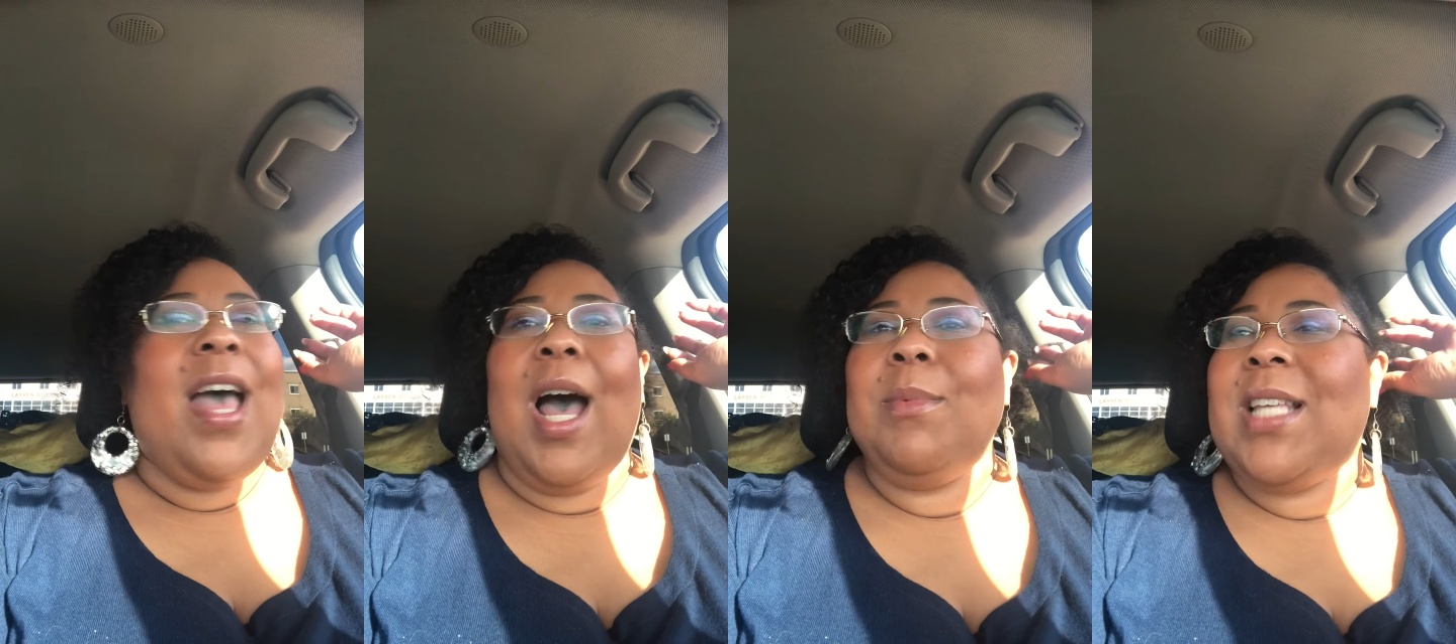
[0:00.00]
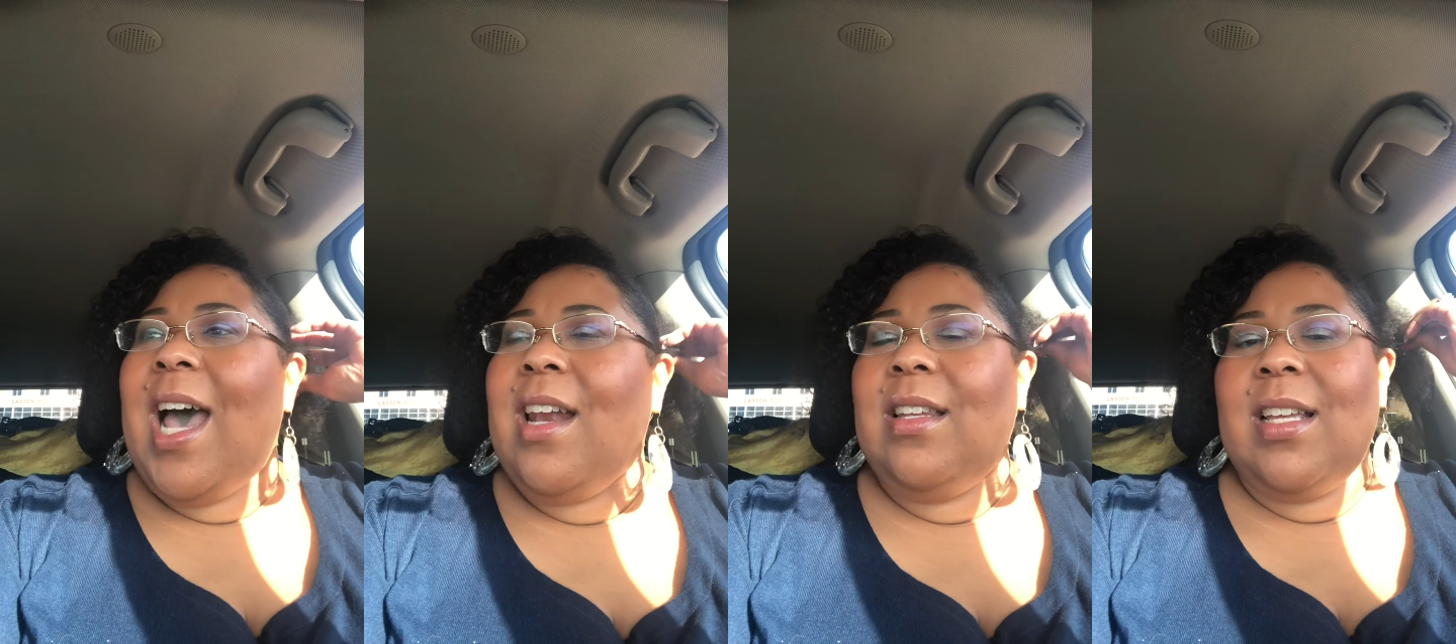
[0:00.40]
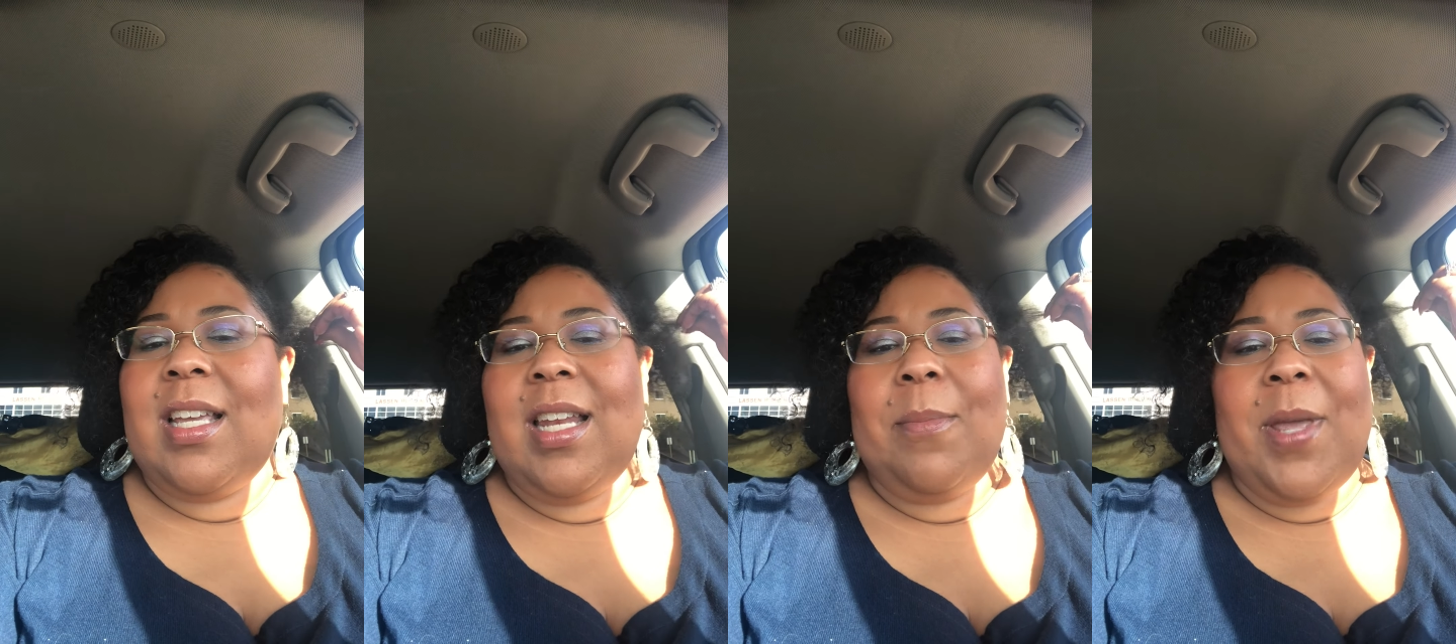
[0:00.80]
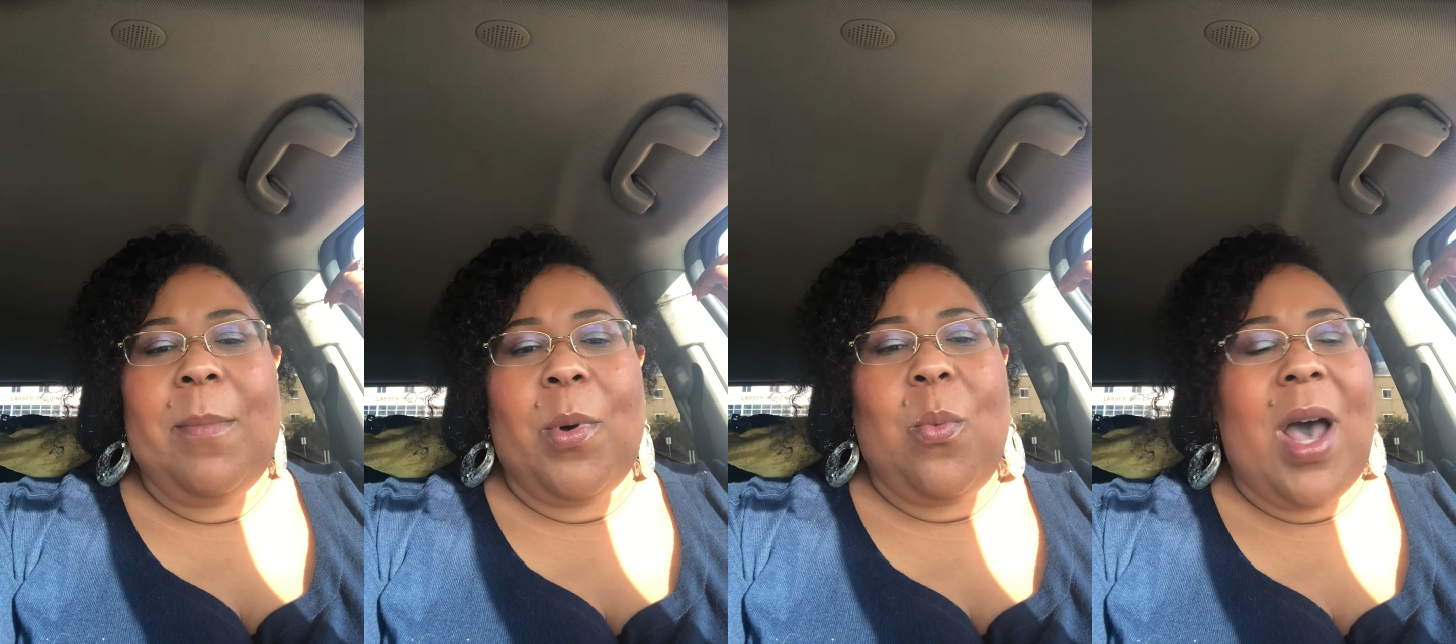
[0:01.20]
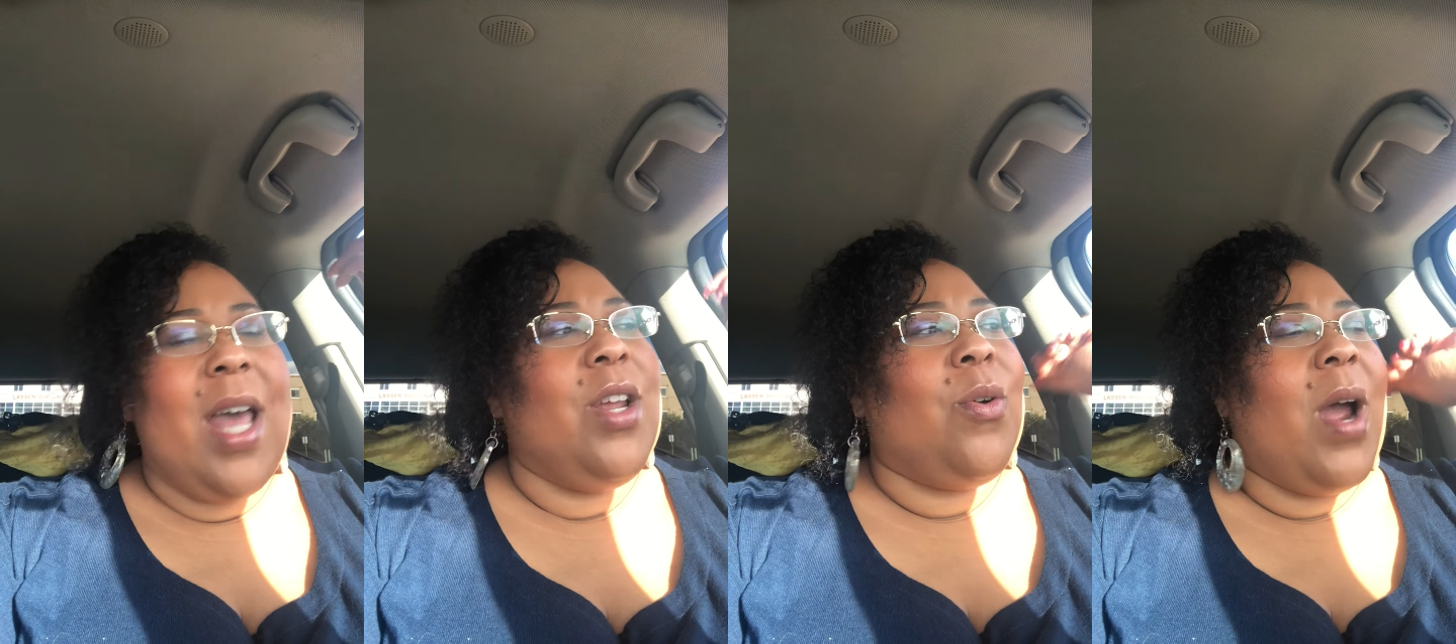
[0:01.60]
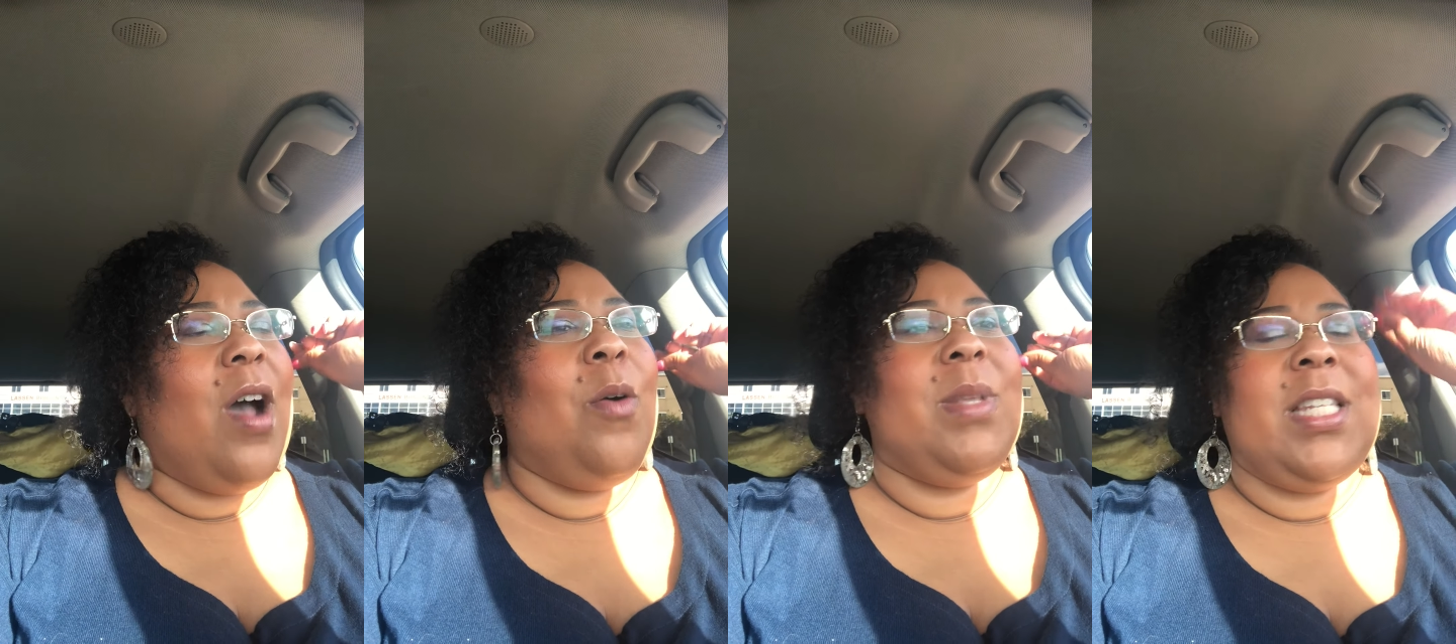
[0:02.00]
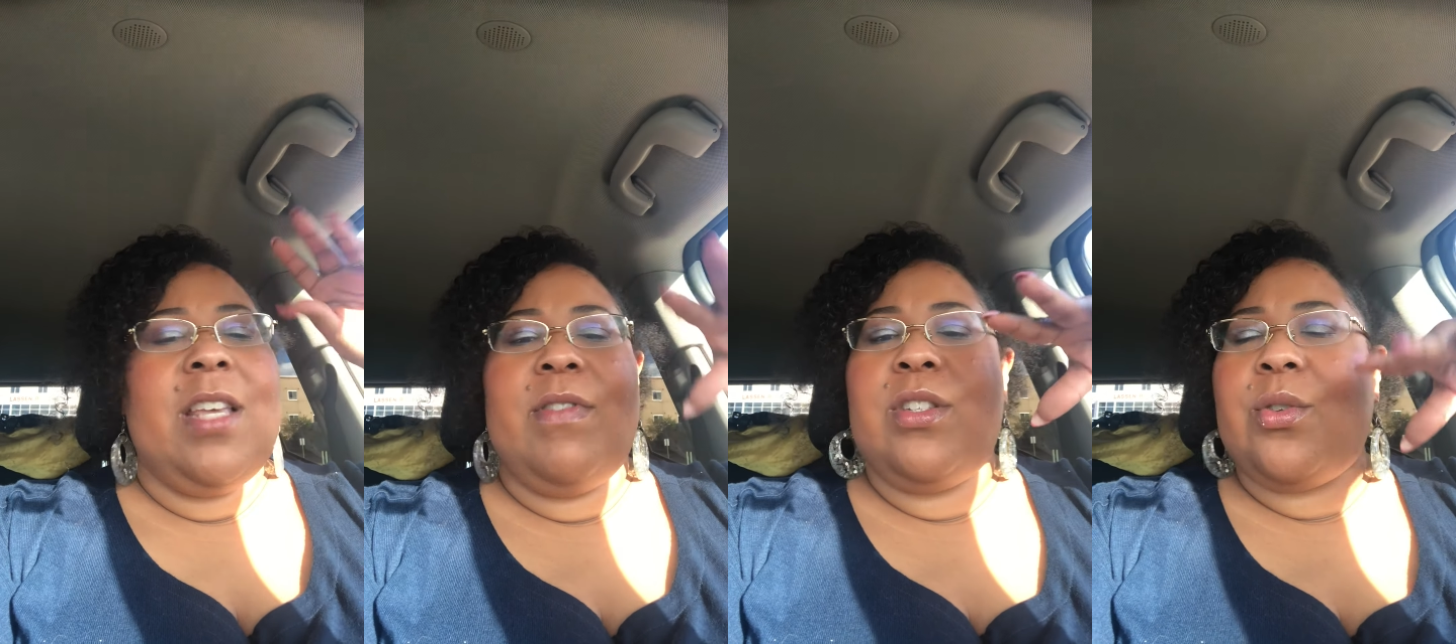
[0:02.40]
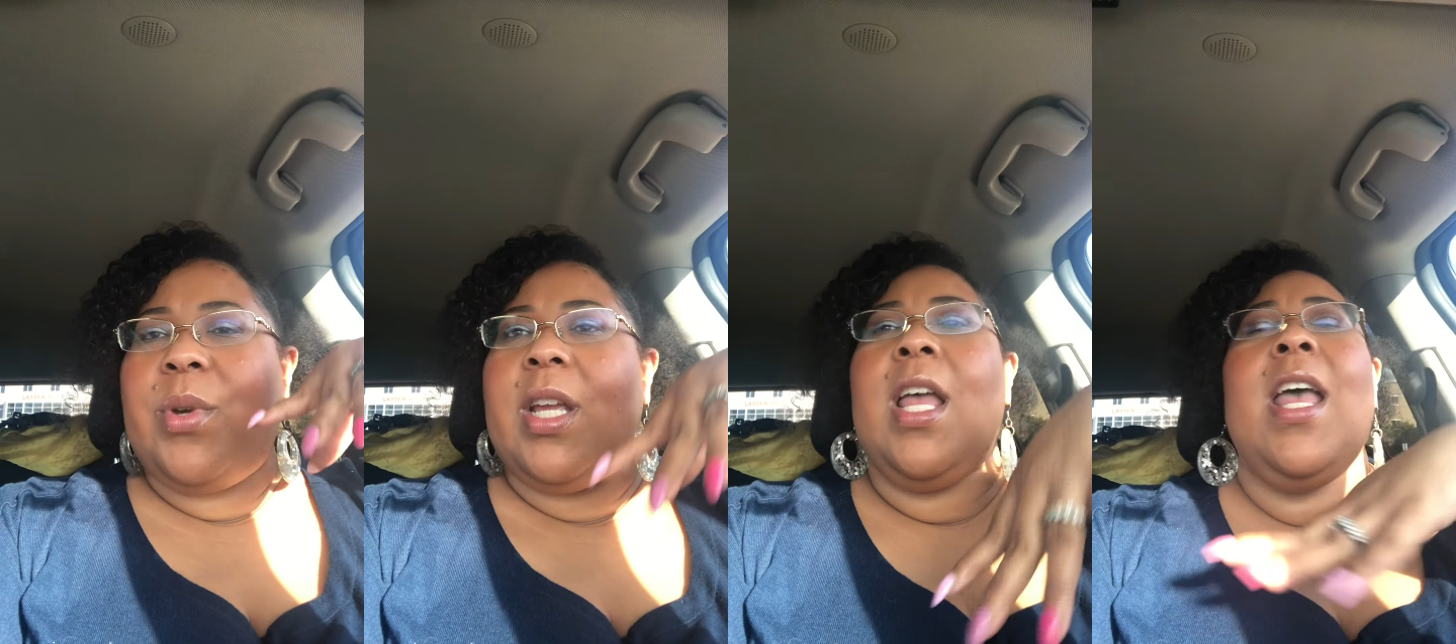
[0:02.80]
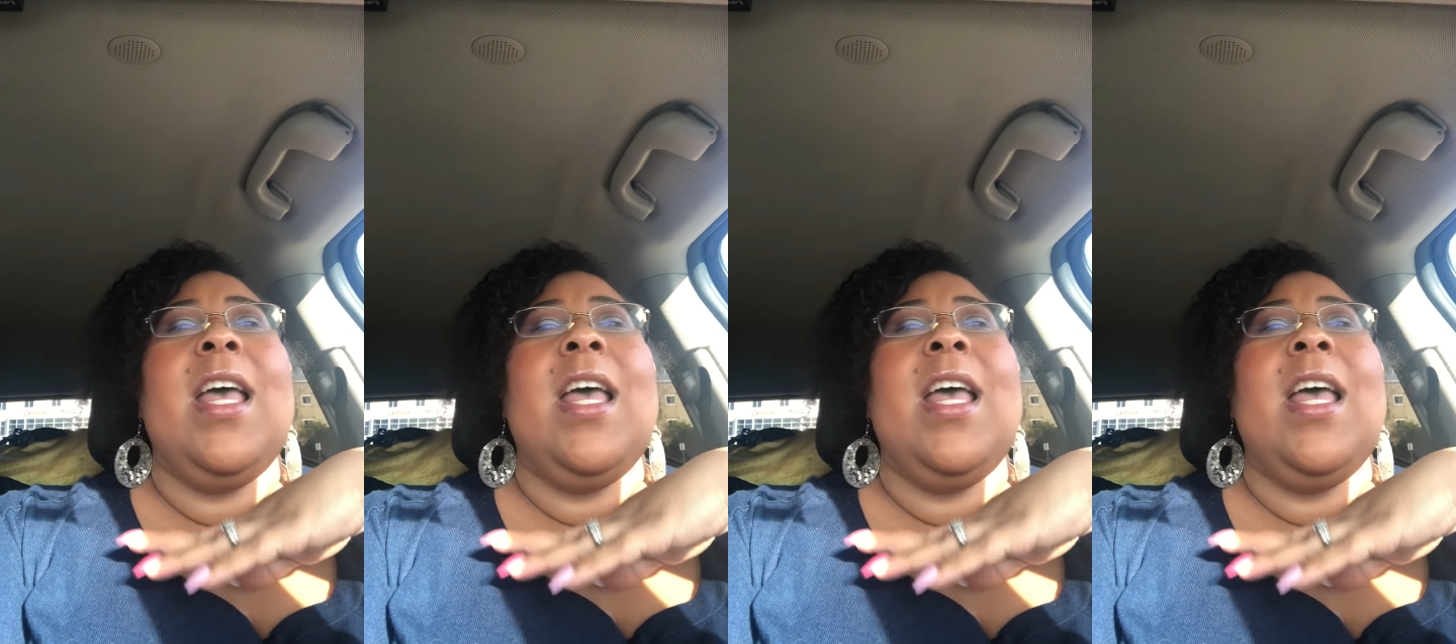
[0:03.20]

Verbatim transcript: I'm tired of looking at people whine and cry on my TV screen.